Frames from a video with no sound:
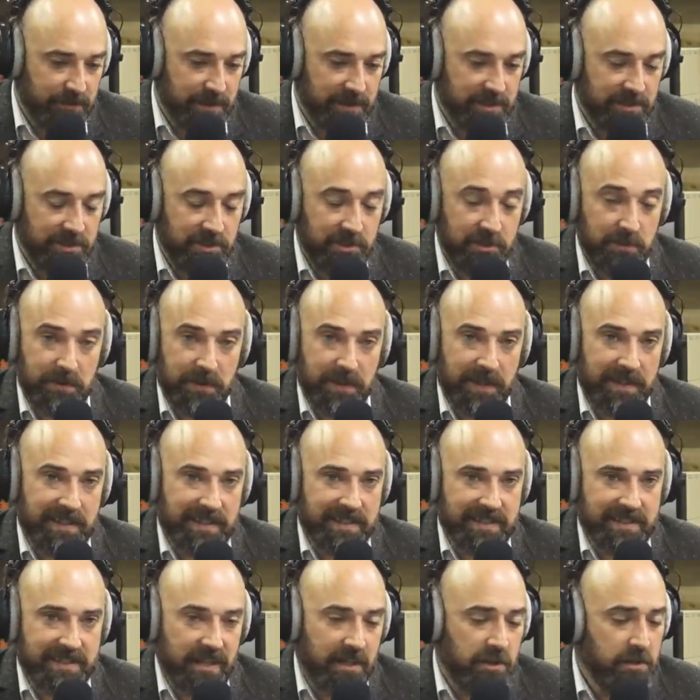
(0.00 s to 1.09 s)
What a stupid thing
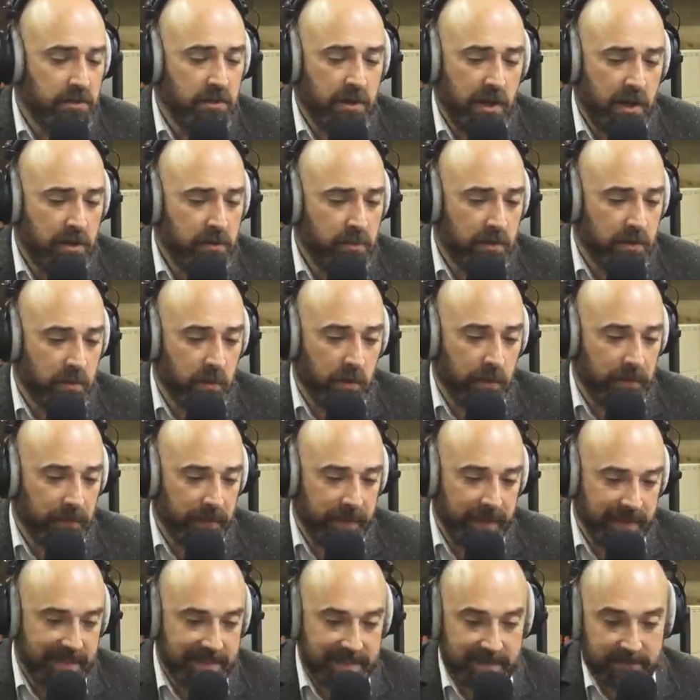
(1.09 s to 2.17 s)
this is. Who, who would want
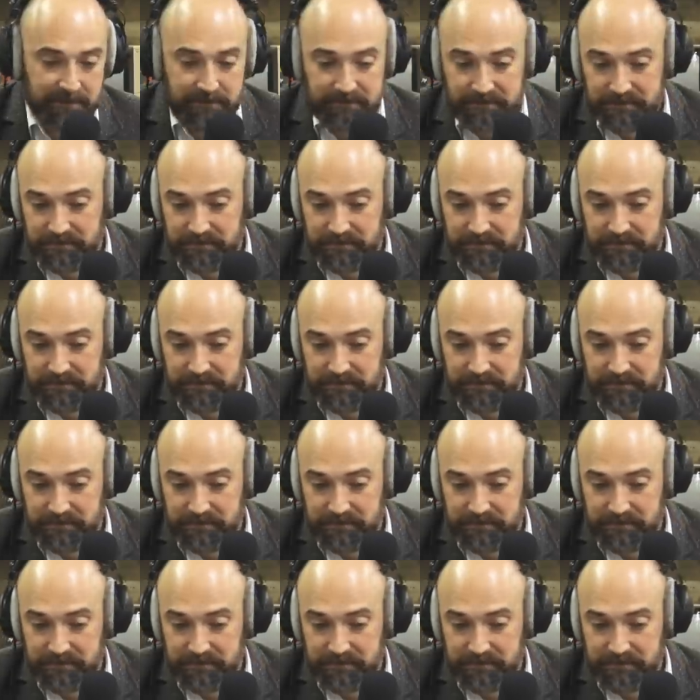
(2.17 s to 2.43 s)
this?